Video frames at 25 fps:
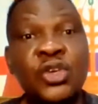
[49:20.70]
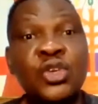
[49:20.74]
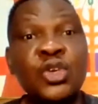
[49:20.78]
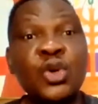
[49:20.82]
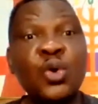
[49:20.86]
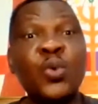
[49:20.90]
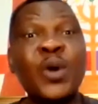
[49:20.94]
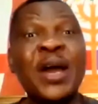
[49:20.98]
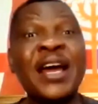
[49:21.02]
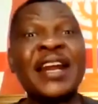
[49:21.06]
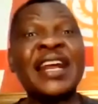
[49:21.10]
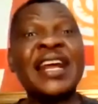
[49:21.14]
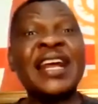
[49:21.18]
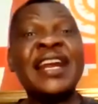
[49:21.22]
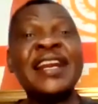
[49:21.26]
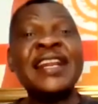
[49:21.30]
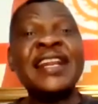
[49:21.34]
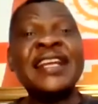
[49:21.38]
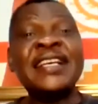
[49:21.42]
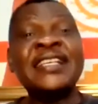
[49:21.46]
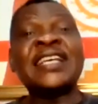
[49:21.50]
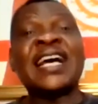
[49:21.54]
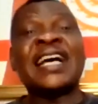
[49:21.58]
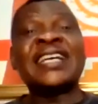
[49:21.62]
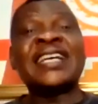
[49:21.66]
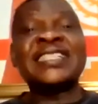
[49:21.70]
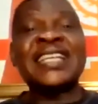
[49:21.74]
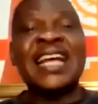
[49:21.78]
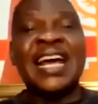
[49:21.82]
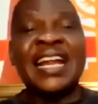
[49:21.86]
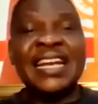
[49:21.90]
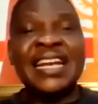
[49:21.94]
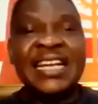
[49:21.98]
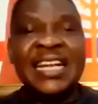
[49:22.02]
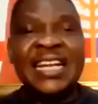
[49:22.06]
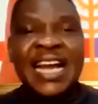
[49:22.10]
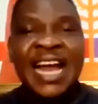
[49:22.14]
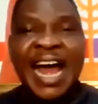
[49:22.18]
you were released as
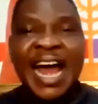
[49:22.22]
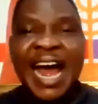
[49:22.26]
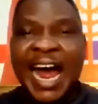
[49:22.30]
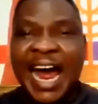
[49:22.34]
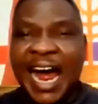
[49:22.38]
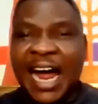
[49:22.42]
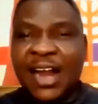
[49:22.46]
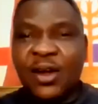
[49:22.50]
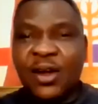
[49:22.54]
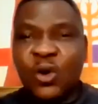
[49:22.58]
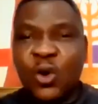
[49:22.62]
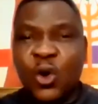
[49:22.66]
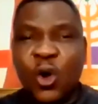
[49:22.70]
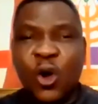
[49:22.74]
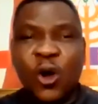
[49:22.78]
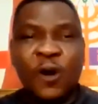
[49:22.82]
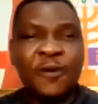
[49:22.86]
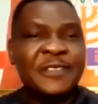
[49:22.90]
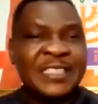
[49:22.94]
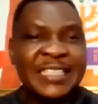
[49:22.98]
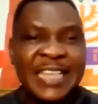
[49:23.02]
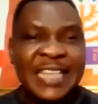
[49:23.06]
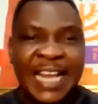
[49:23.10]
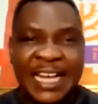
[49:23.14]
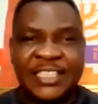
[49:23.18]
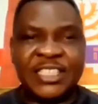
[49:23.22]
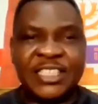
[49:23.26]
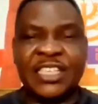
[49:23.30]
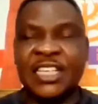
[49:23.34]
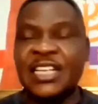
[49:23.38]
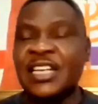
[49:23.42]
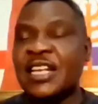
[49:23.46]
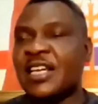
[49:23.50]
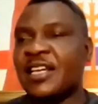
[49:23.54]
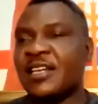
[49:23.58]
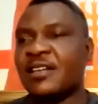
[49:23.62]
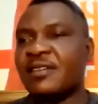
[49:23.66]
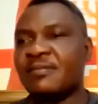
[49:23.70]
an arrow of
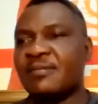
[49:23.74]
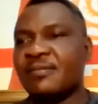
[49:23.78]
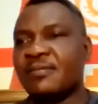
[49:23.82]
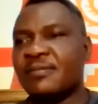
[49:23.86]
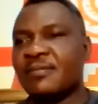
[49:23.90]
destiny.